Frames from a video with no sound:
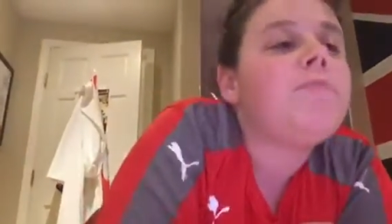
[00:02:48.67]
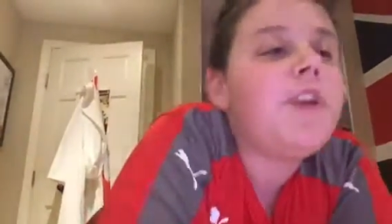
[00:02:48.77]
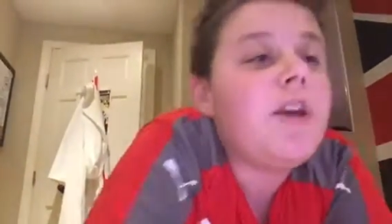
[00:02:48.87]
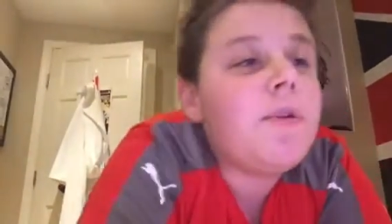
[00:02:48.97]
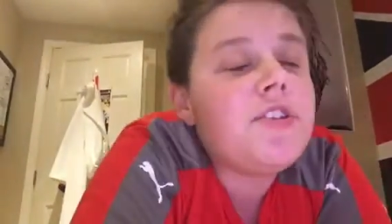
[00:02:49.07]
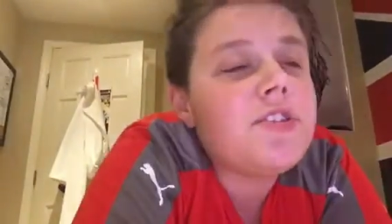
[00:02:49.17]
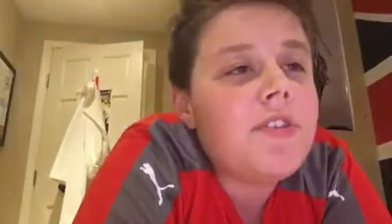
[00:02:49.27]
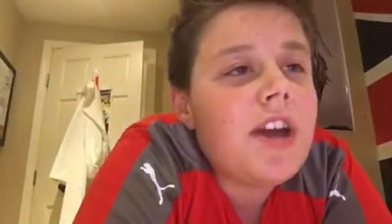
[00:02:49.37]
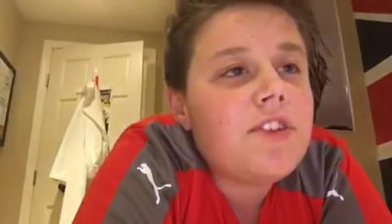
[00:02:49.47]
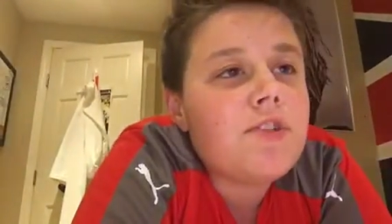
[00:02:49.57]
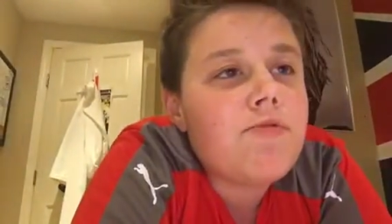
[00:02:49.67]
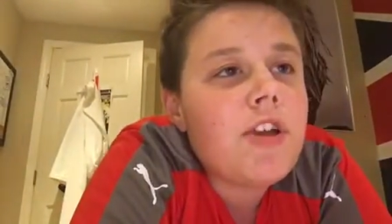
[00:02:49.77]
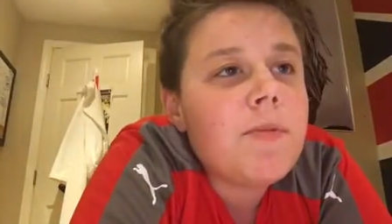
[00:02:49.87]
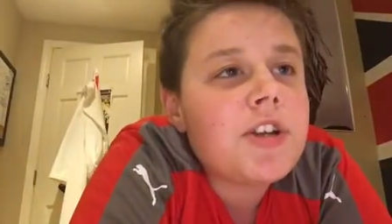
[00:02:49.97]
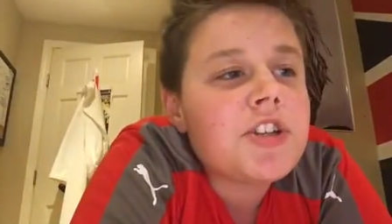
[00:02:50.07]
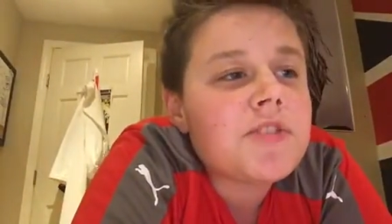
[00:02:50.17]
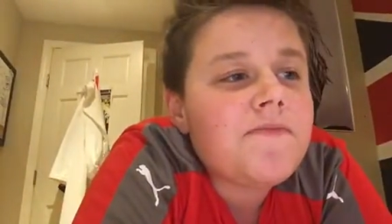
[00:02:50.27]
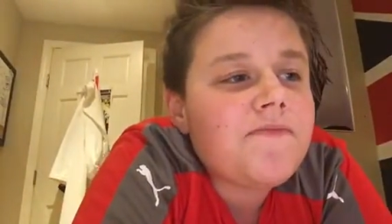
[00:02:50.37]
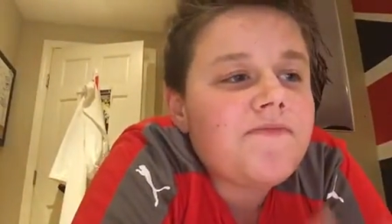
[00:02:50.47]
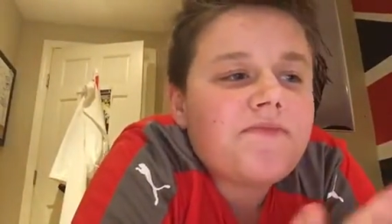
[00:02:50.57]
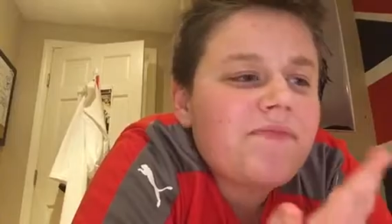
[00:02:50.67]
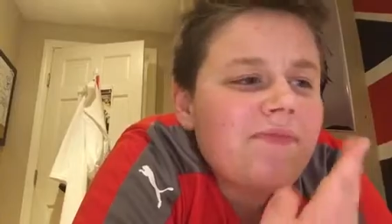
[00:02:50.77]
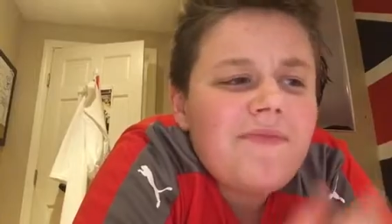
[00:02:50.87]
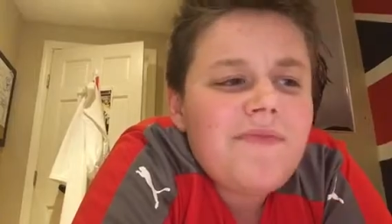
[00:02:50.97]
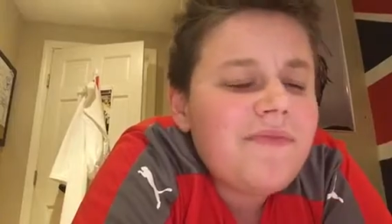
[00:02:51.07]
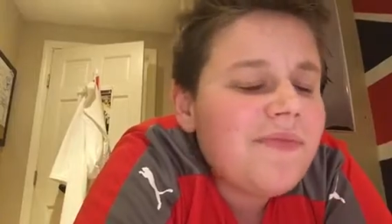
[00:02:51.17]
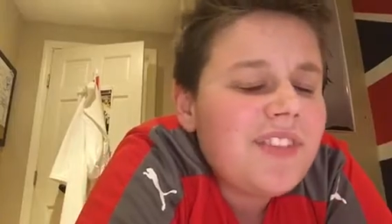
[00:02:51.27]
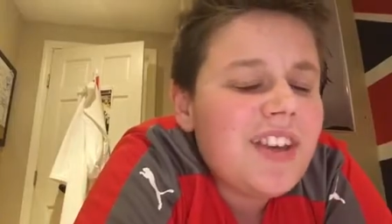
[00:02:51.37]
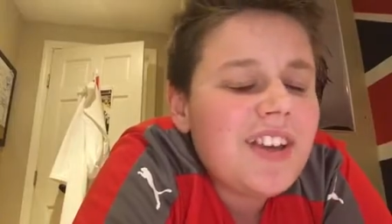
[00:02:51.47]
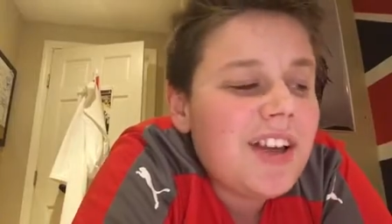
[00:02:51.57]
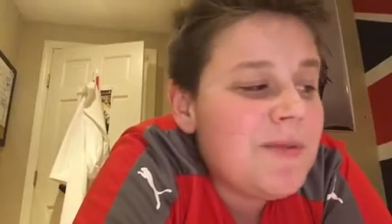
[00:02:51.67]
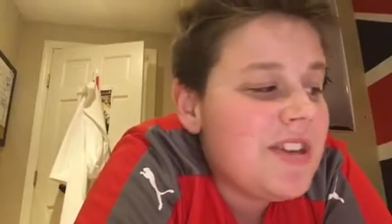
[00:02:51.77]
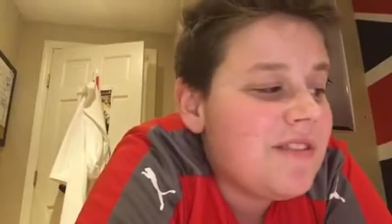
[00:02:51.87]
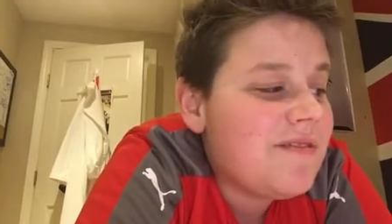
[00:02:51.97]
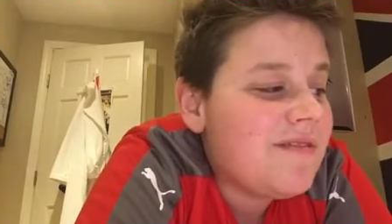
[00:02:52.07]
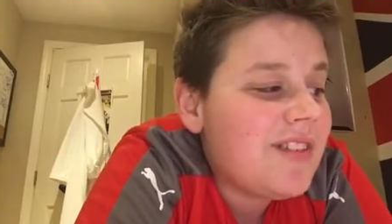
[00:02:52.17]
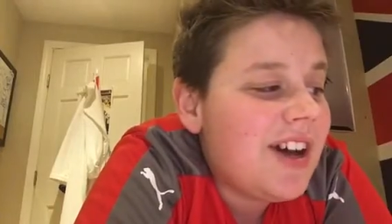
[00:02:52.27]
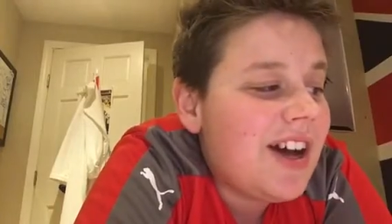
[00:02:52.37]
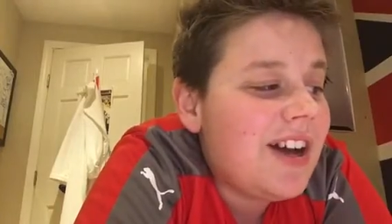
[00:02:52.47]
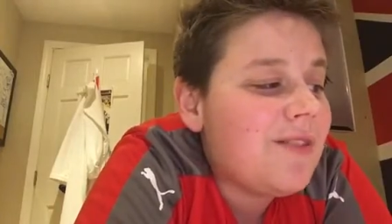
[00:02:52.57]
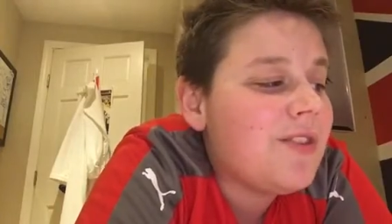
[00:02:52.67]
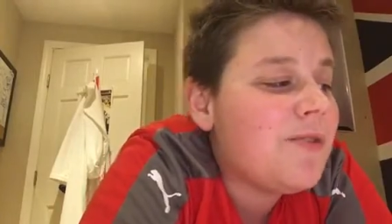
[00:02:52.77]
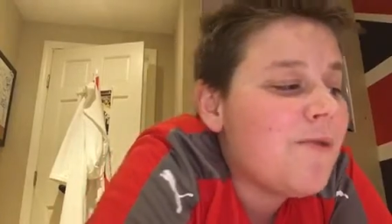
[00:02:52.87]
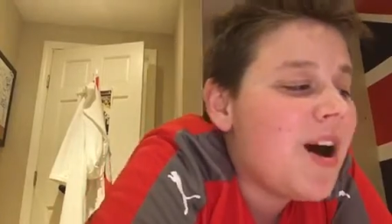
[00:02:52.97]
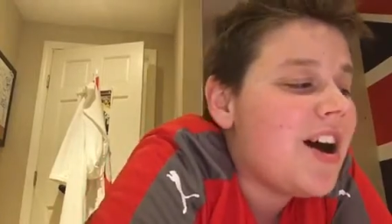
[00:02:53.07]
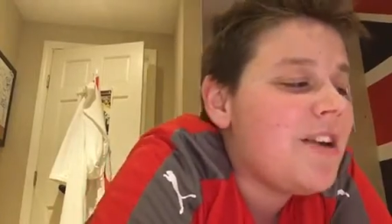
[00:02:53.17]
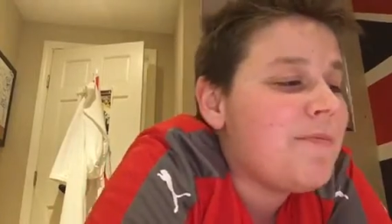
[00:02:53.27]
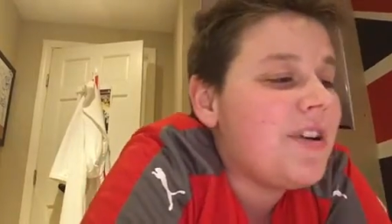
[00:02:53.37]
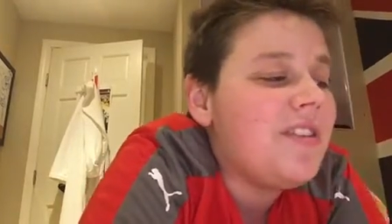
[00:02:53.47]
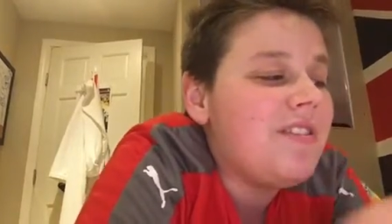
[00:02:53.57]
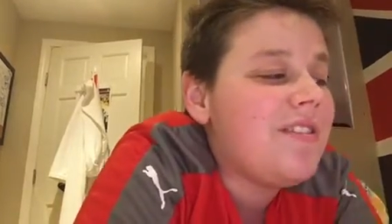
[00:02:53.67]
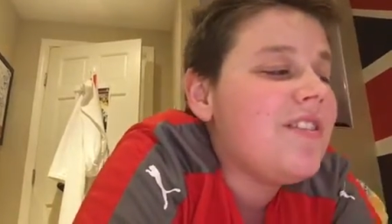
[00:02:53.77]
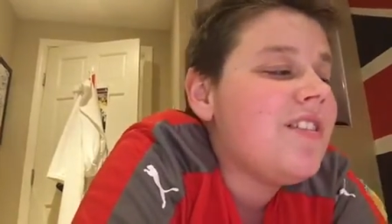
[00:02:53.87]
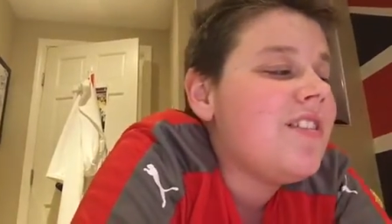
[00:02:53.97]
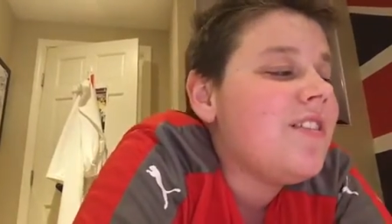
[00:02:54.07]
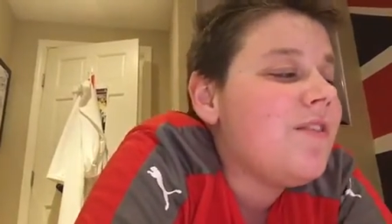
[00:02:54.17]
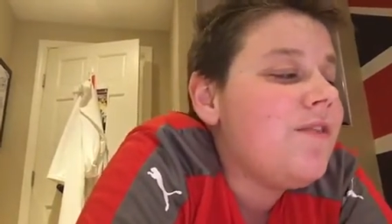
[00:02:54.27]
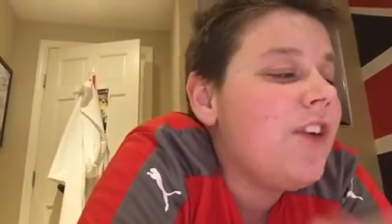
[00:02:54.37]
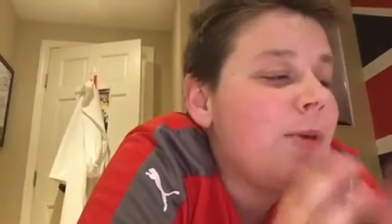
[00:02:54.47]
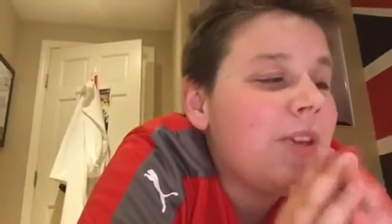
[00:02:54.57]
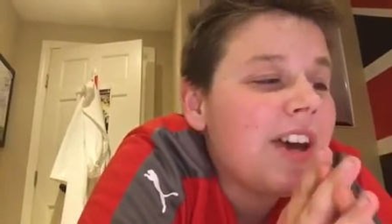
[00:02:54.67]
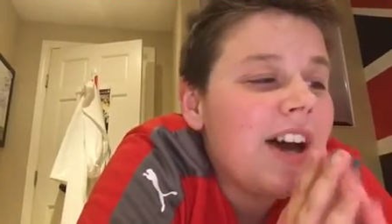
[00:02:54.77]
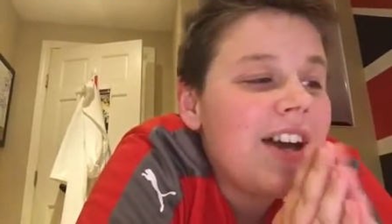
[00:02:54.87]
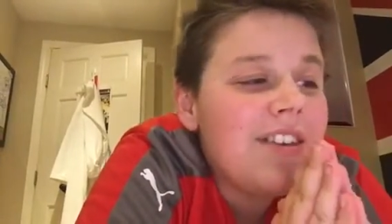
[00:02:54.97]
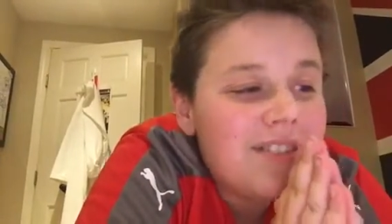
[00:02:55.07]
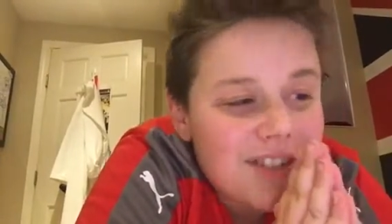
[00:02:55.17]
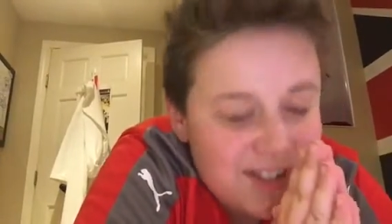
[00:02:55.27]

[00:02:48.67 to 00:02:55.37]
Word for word: But anyway, so yeah, so pretty much. I mean, I don't know why, but Family Guy is